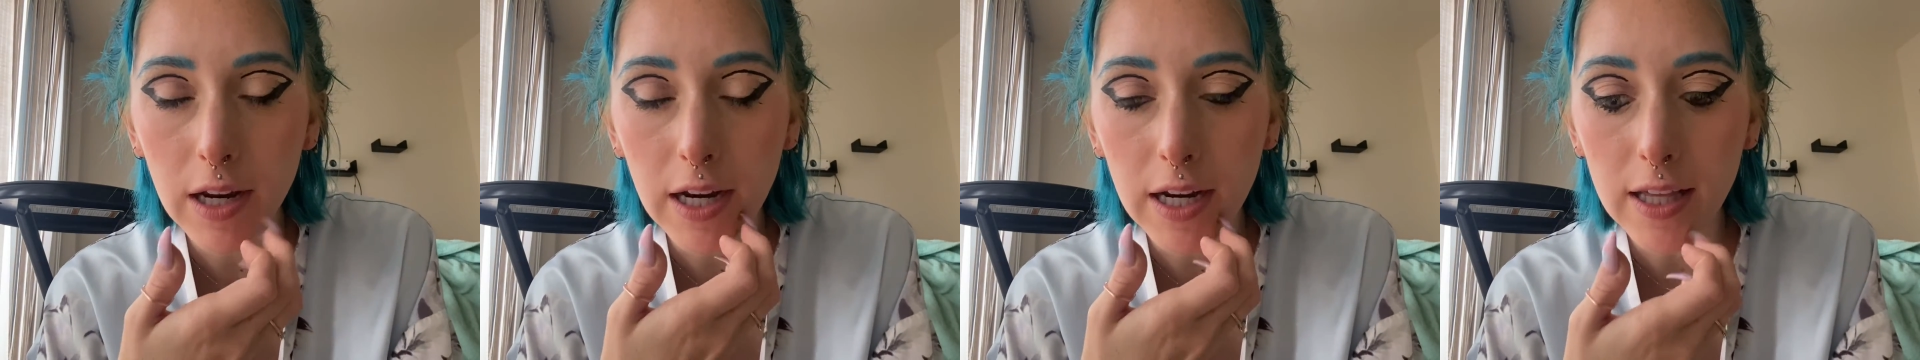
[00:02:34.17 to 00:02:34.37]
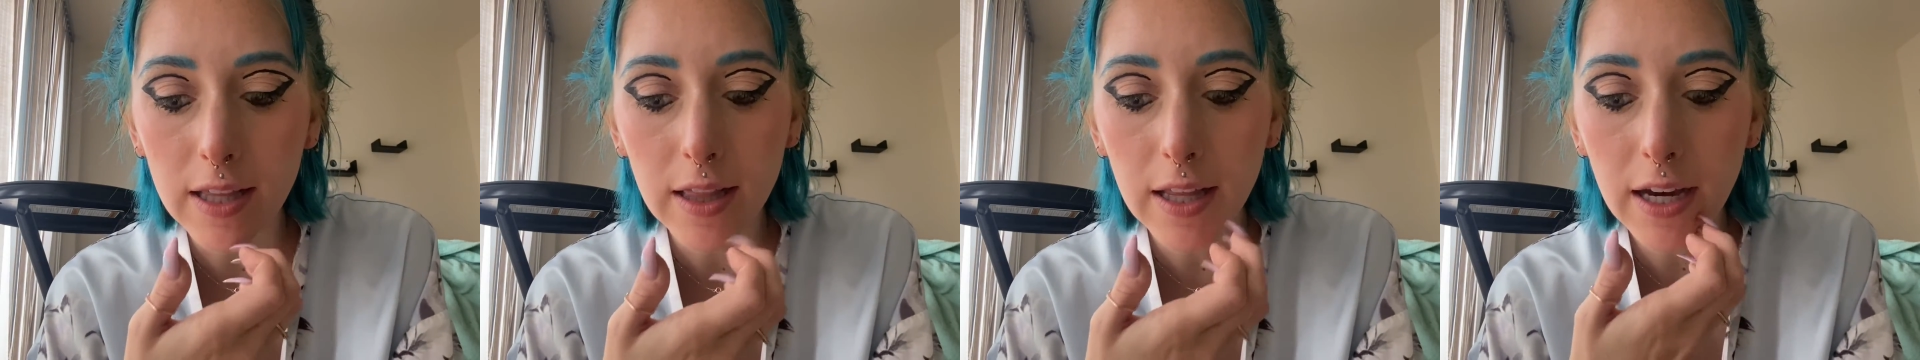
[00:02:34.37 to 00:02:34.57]

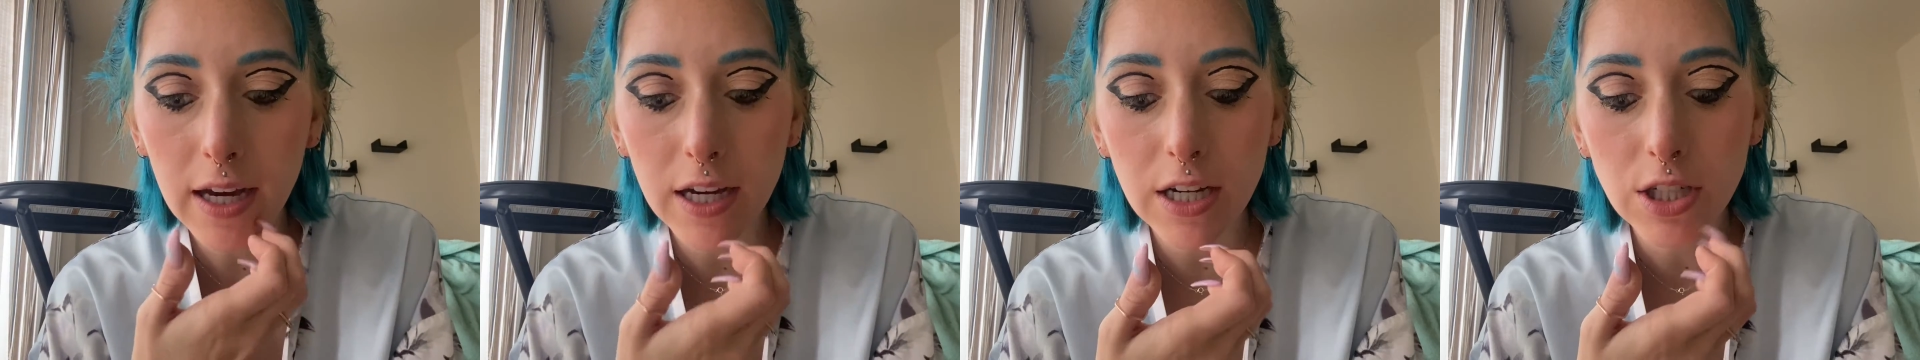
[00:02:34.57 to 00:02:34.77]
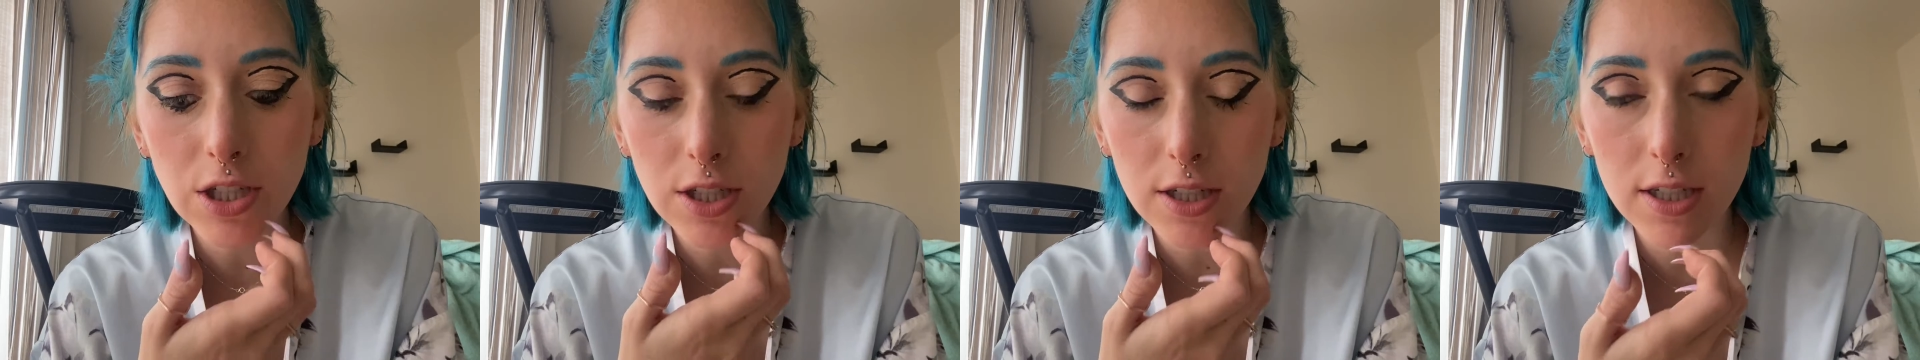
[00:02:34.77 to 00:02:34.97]
any
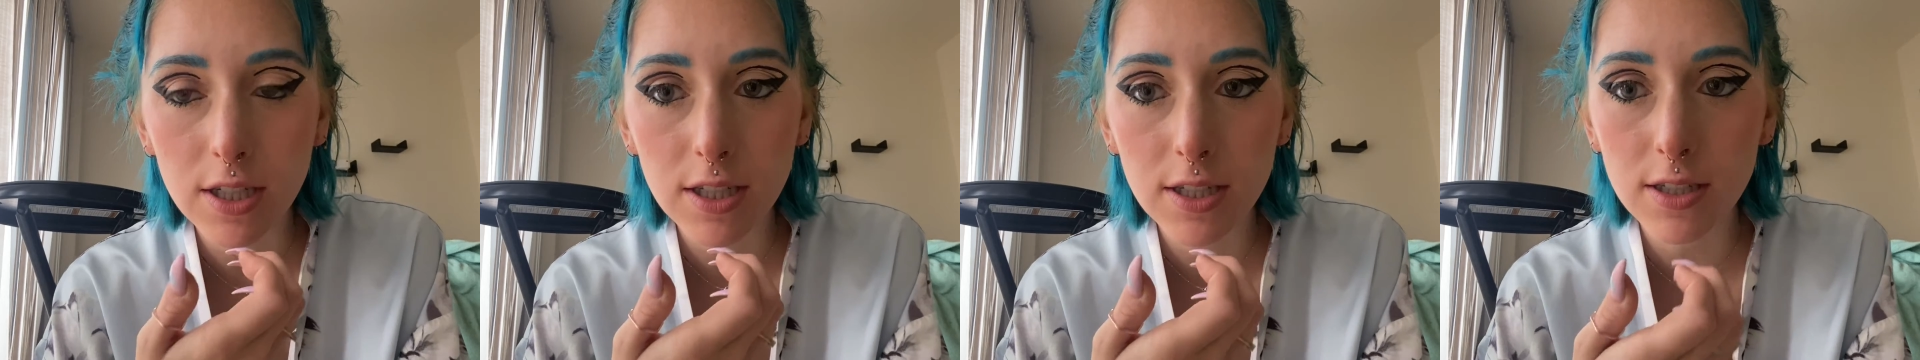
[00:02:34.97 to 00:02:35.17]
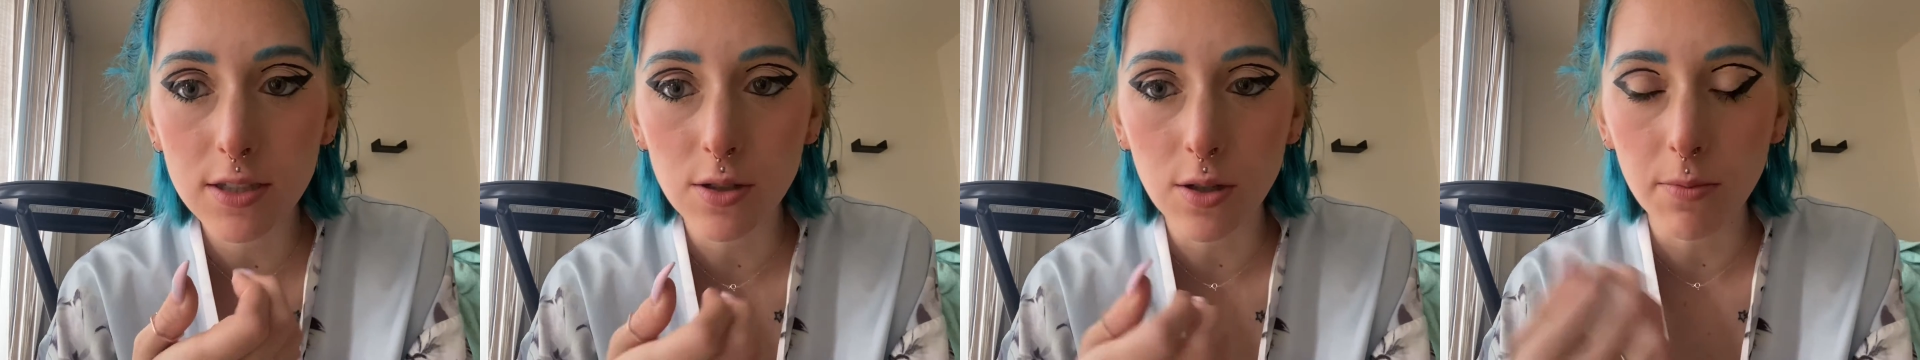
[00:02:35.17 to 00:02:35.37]

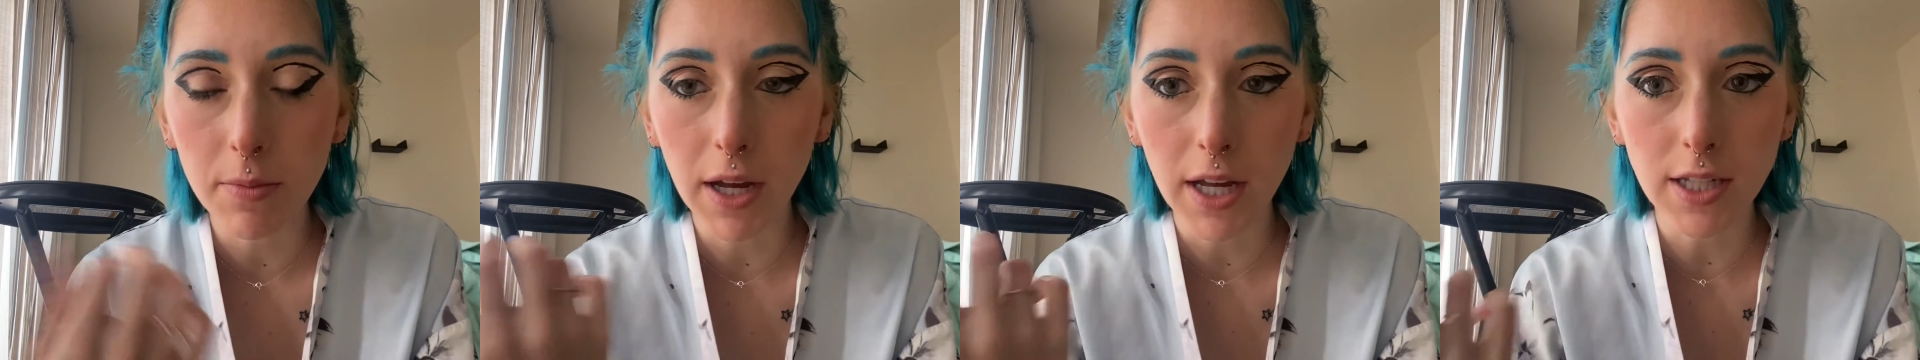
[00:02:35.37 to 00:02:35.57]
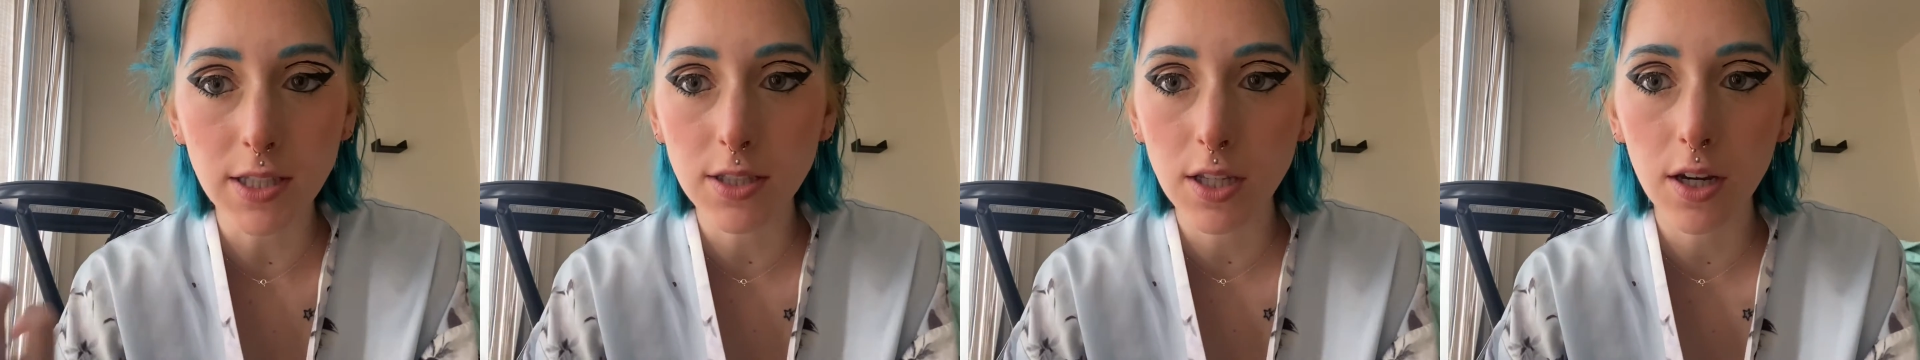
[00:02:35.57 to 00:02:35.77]
lashes or
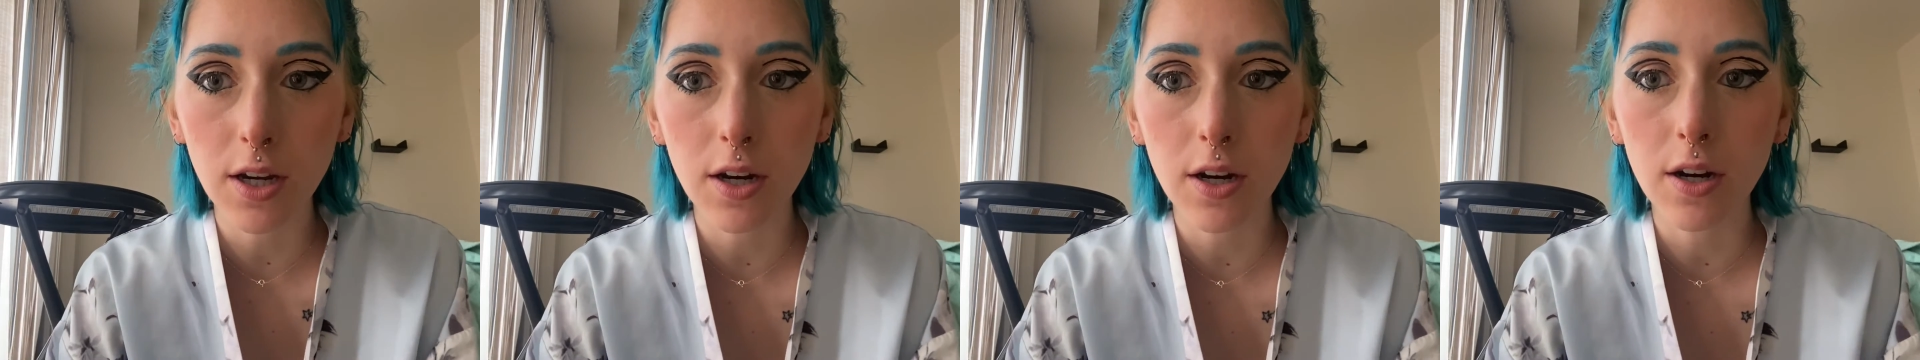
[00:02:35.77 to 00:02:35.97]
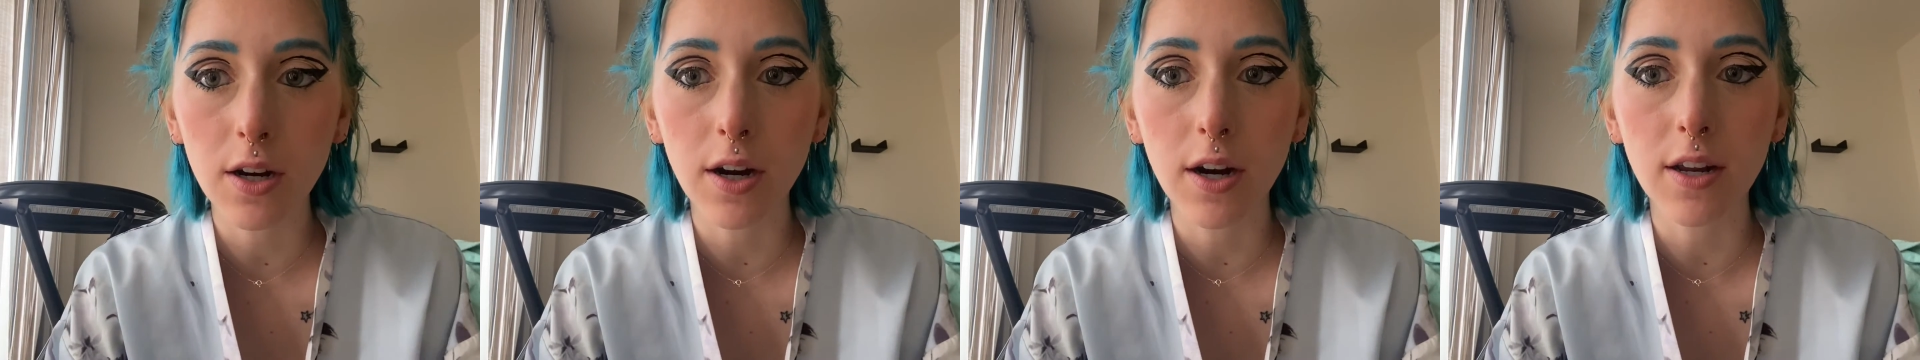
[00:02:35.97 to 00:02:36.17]

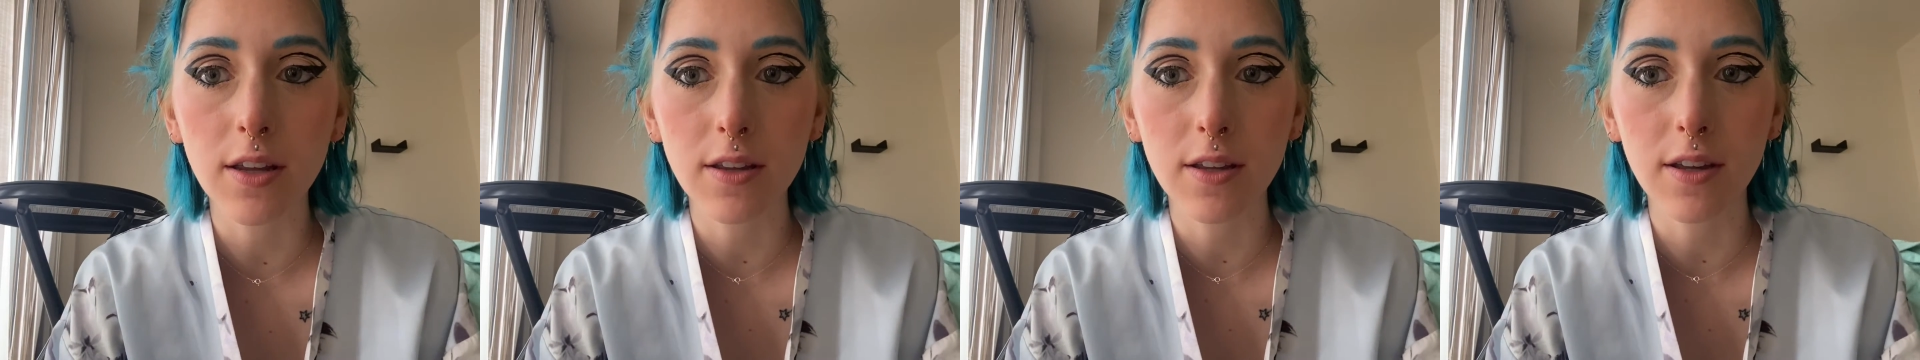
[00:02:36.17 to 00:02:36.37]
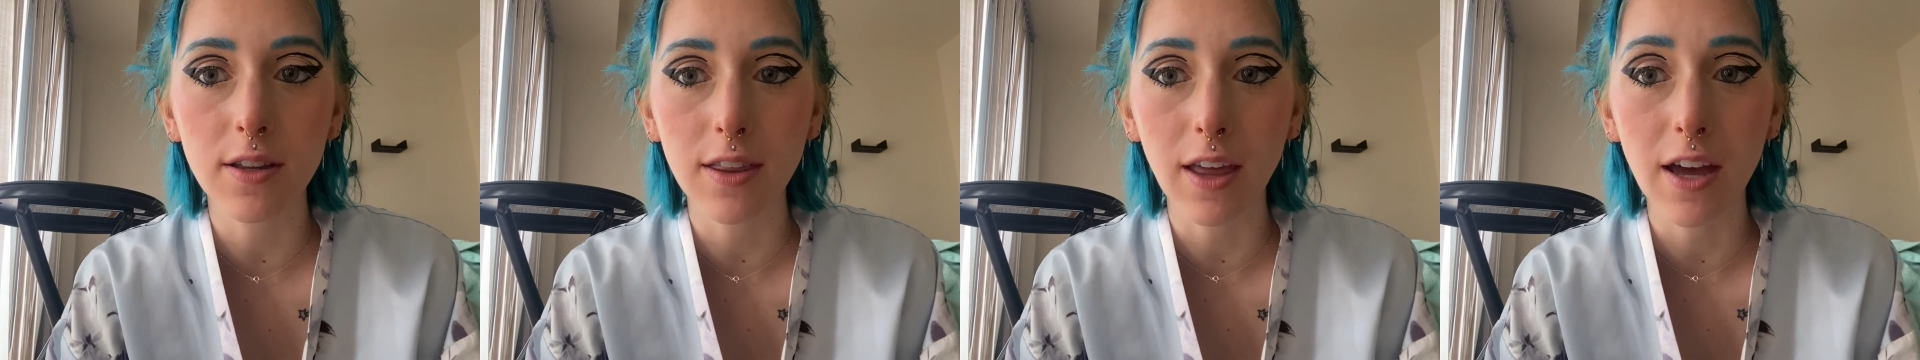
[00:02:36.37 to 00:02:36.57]
mascara or
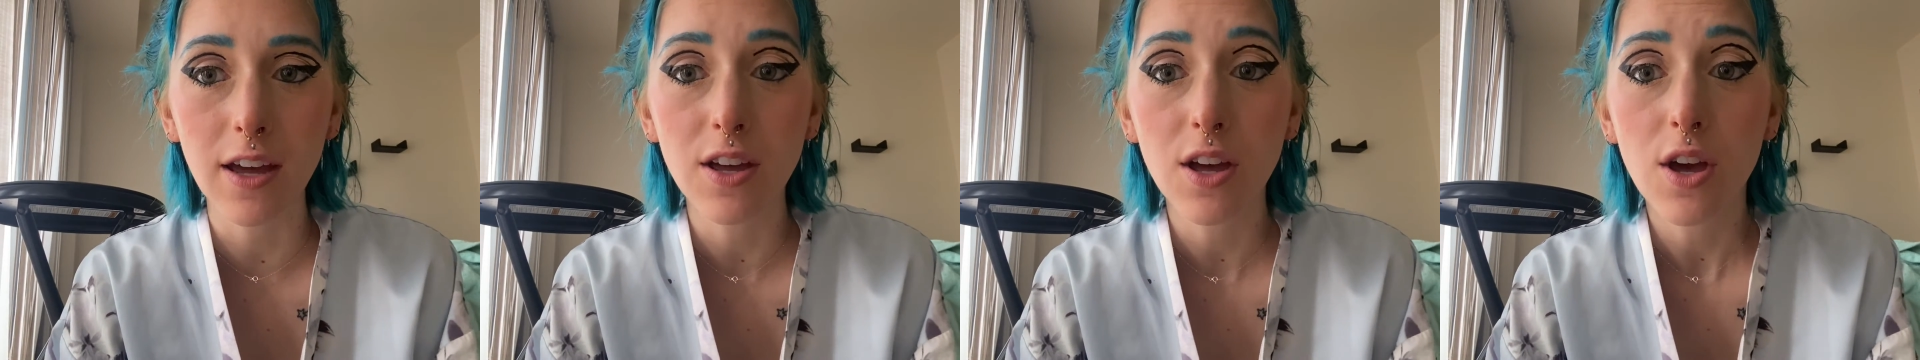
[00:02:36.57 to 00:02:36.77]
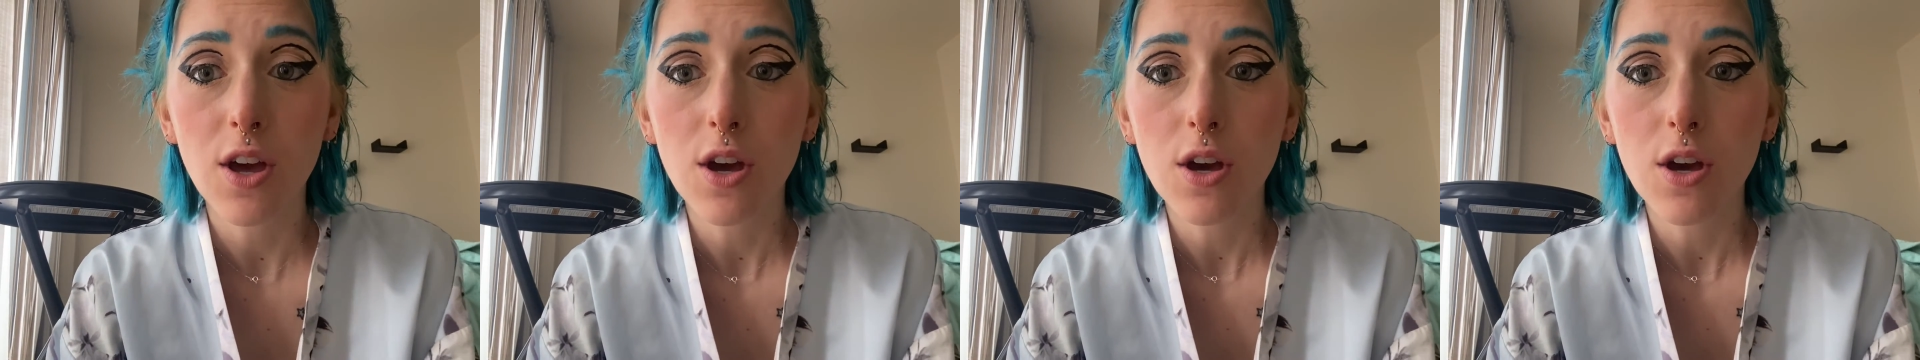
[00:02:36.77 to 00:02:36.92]
anything like that.